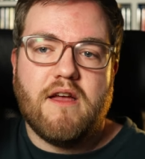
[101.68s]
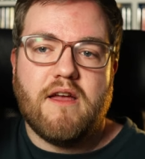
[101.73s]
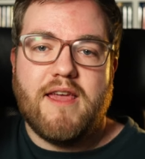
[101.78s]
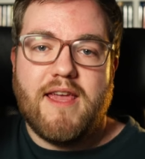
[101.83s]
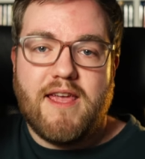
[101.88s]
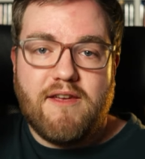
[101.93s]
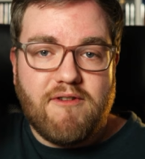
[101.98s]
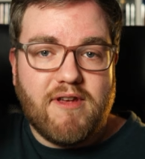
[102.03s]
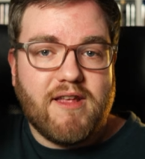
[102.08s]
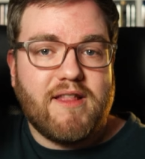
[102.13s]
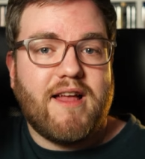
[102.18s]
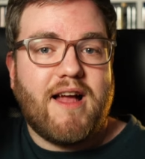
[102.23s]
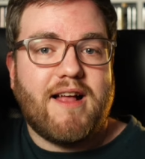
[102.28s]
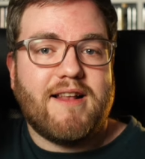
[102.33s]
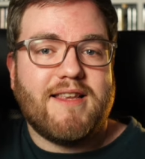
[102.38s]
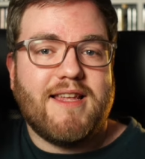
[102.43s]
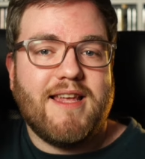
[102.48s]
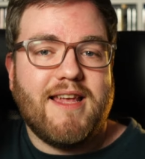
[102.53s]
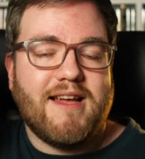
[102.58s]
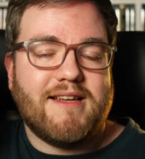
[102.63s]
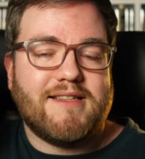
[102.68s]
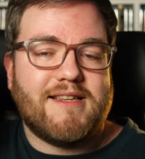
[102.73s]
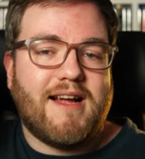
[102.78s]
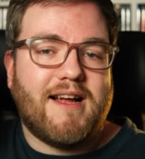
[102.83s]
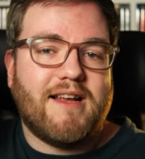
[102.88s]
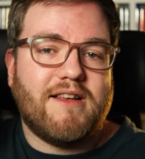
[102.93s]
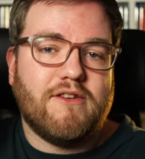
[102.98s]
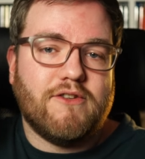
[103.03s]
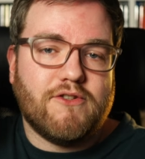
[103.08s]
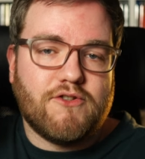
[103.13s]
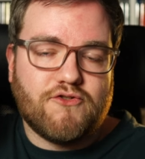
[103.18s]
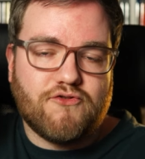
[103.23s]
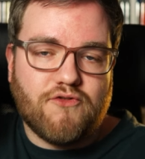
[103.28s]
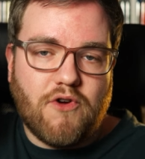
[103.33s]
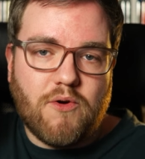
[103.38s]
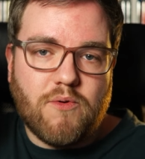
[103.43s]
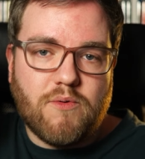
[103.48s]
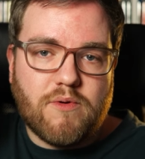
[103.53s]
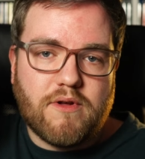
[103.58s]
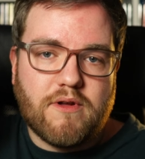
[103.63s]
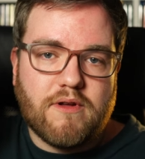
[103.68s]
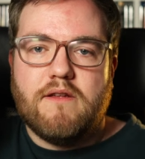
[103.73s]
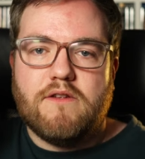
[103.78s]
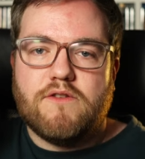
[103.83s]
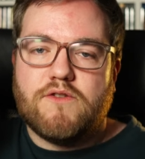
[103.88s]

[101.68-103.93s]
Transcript: hearing that he has had a stroke.